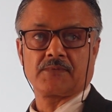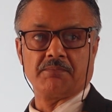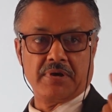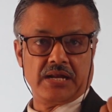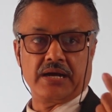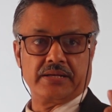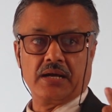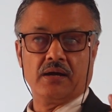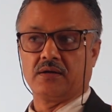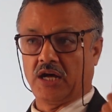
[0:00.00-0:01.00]
Main idea.
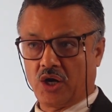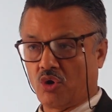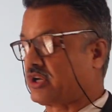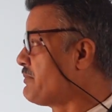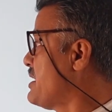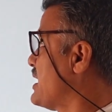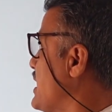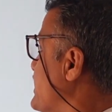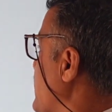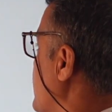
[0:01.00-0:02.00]
And note the main
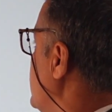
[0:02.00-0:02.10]
idea,